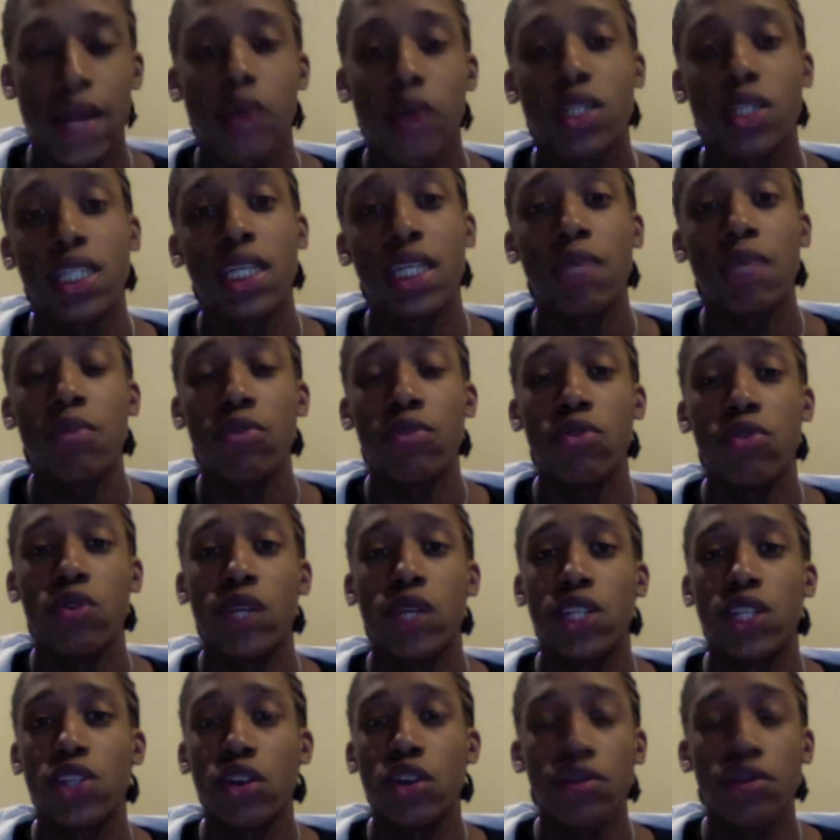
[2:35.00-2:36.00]
as I said before,
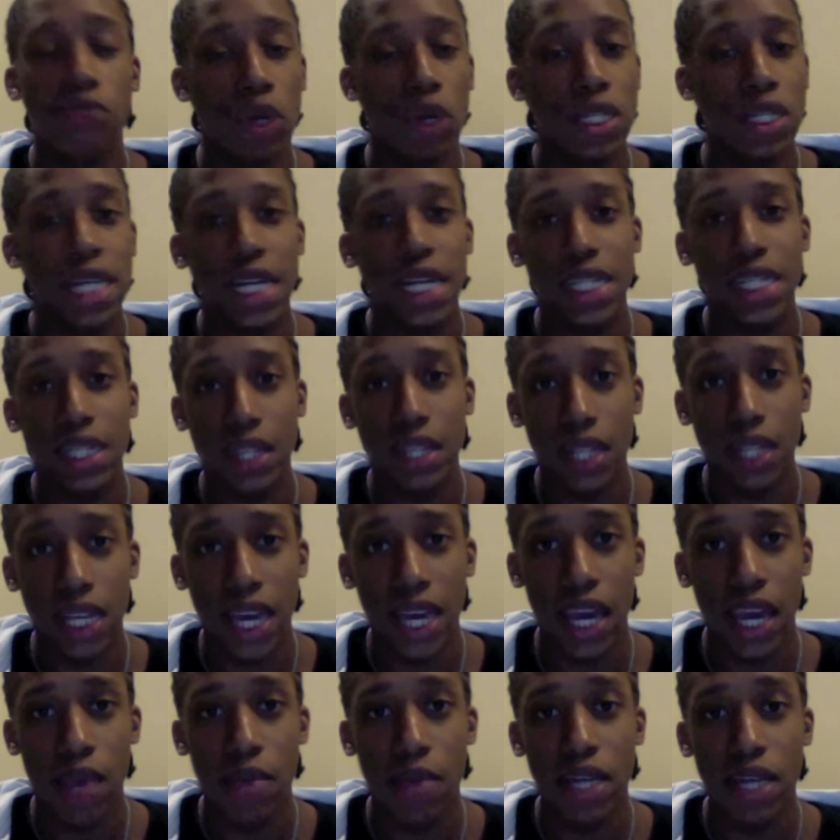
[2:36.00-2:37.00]
there's no voice acting in the
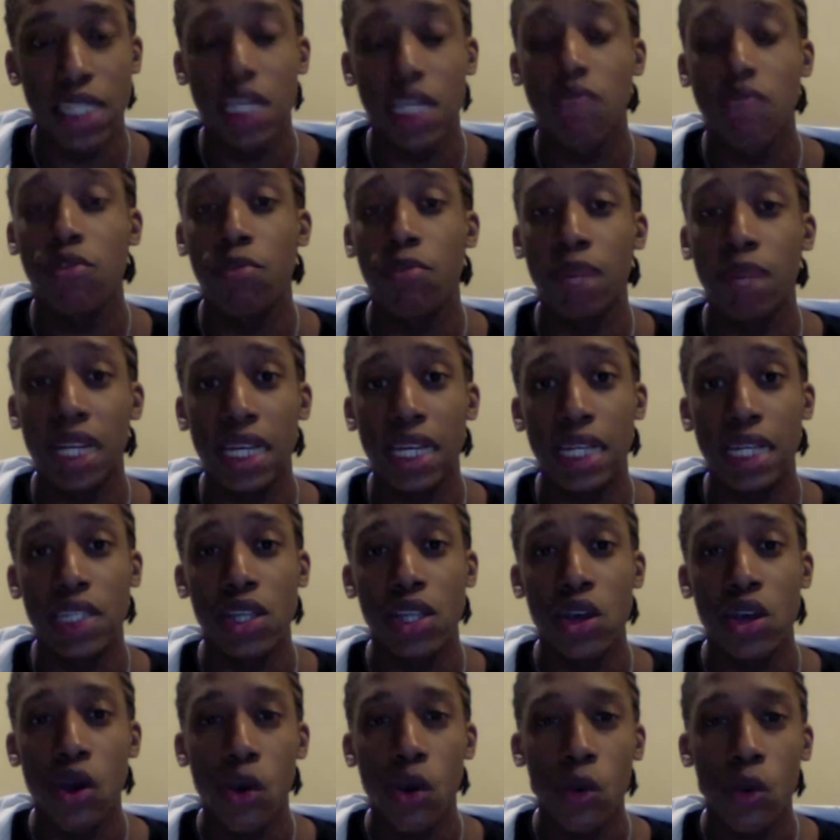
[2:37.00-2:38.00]
game except for
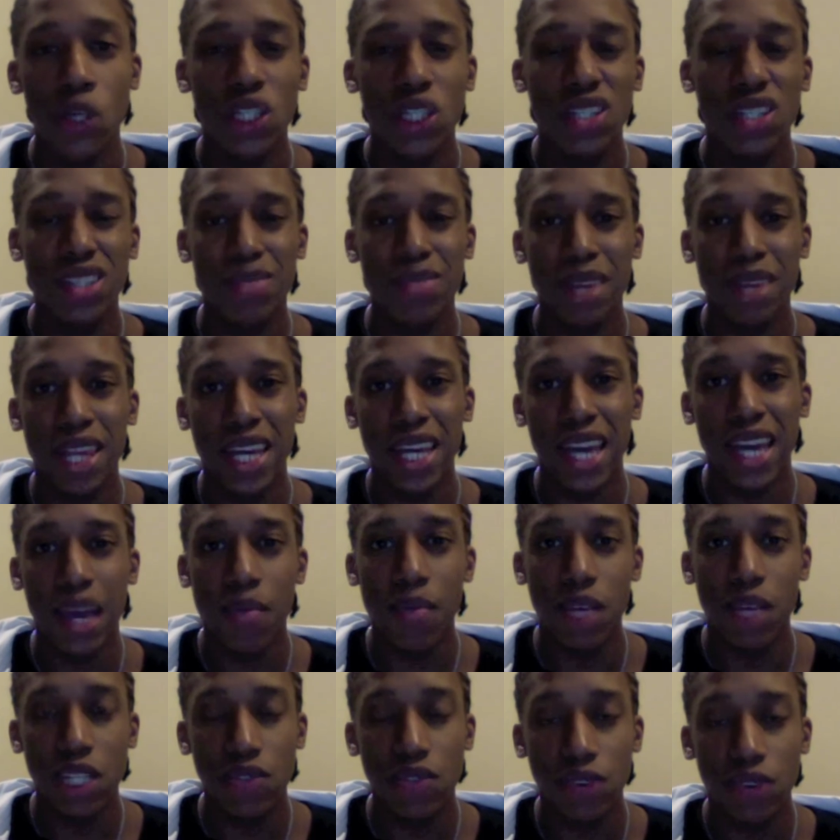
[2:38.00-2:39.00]
police, which does make the
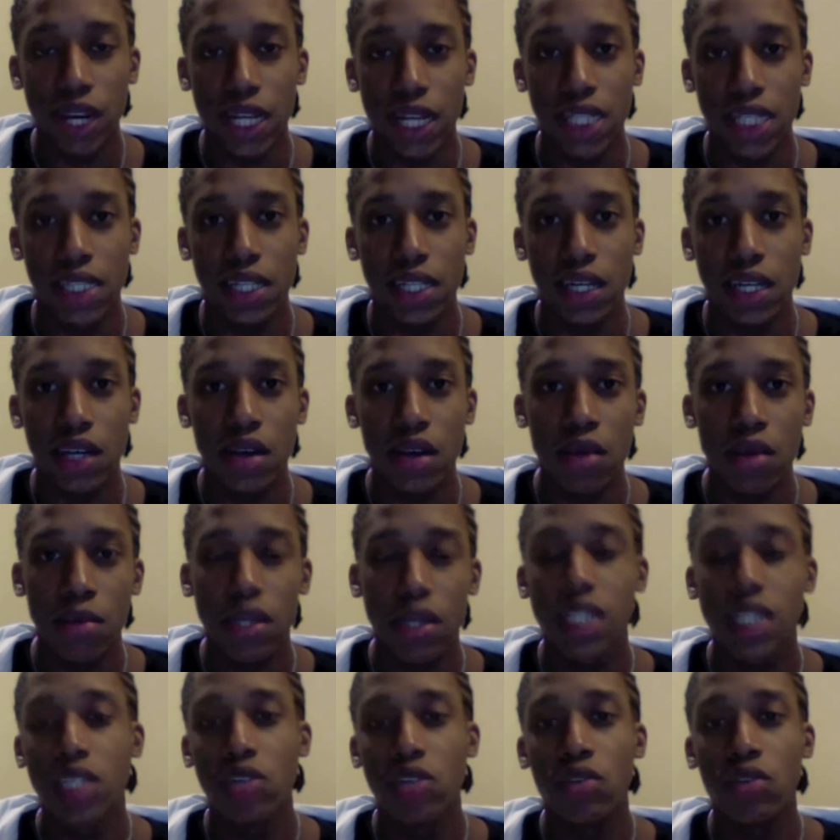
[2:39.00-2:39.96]
game less realistic, but it's still